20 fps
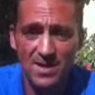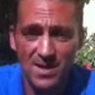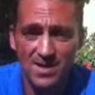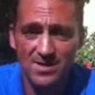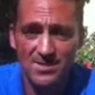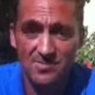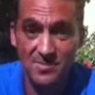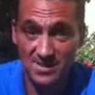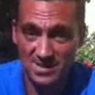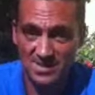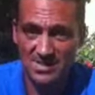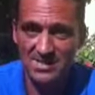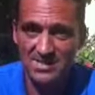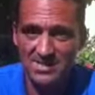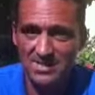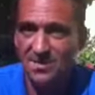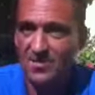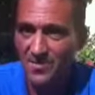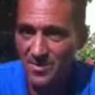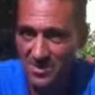plus, which
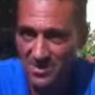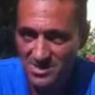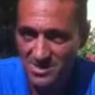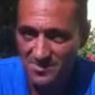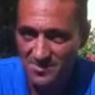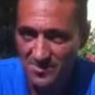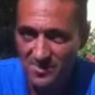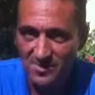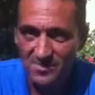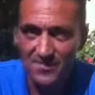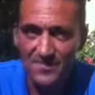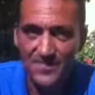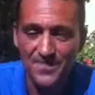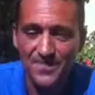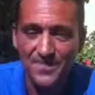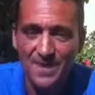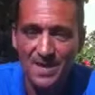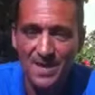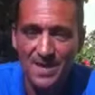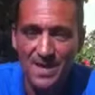is possible,
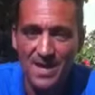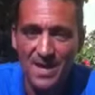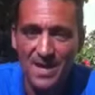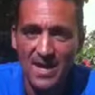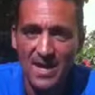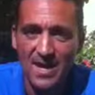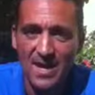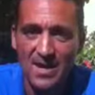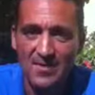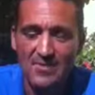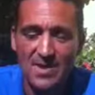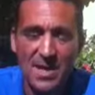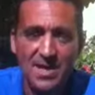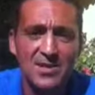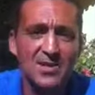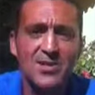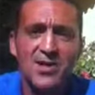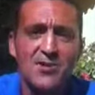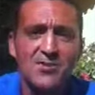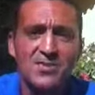
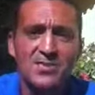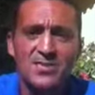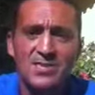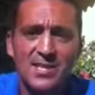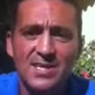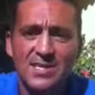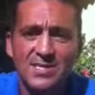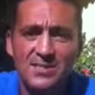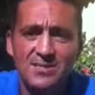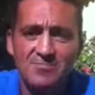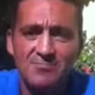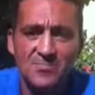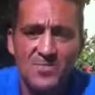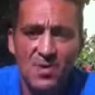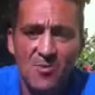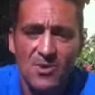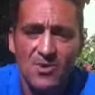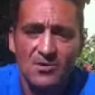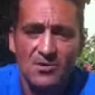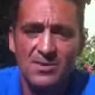had no disease,
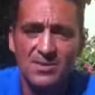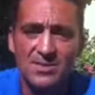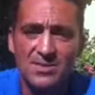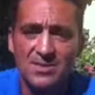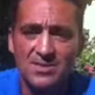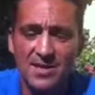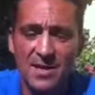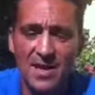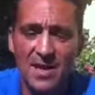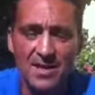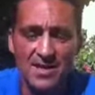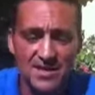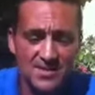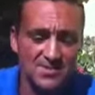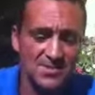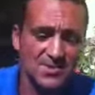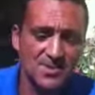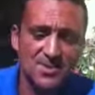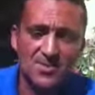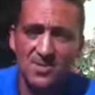no illness. And
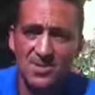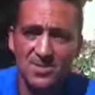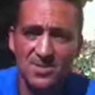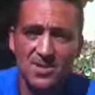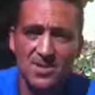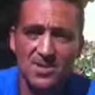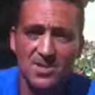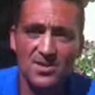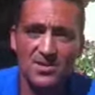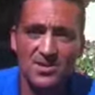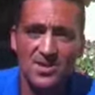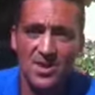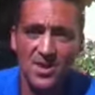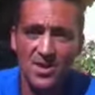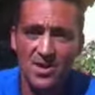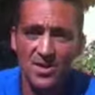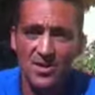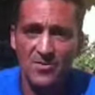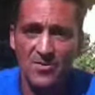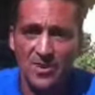this was across
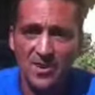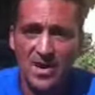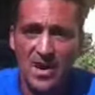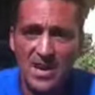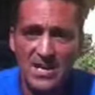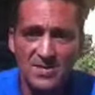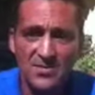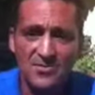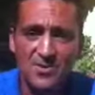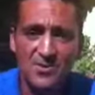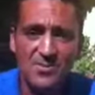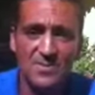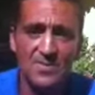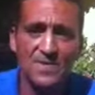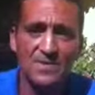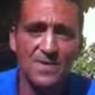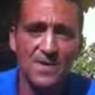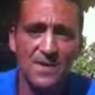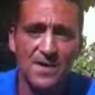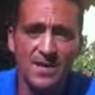an age group
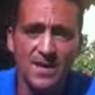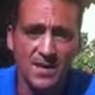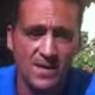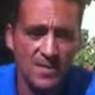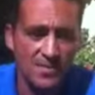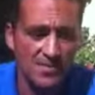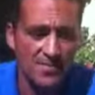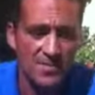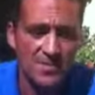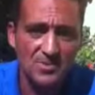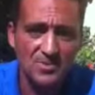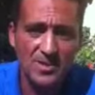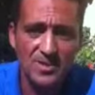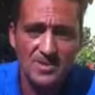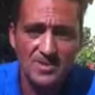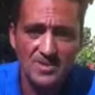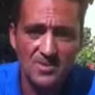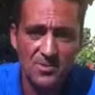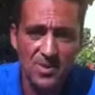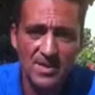of
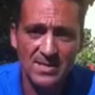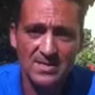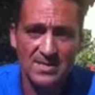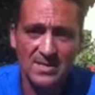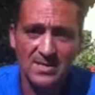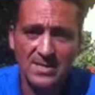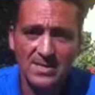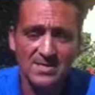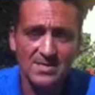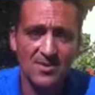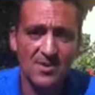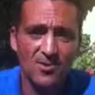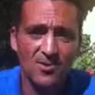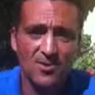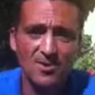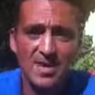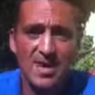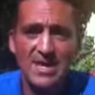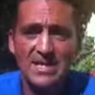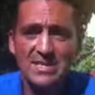between 20 years old
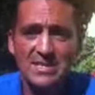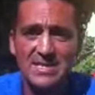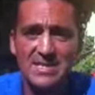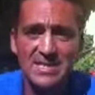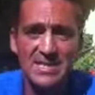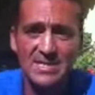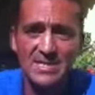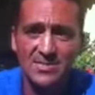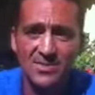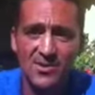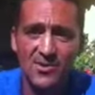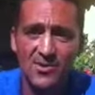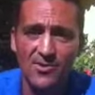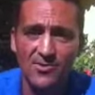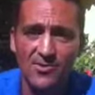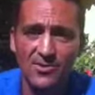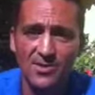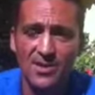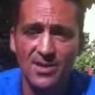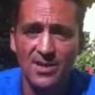and 80 years
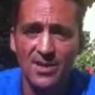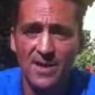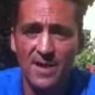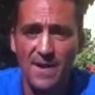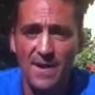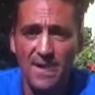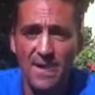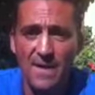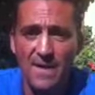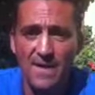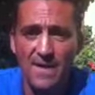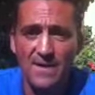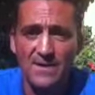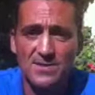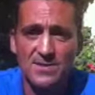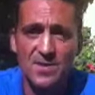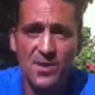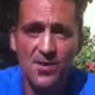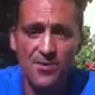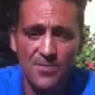old.
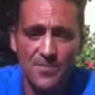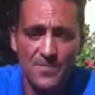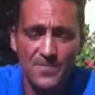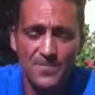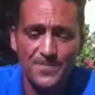So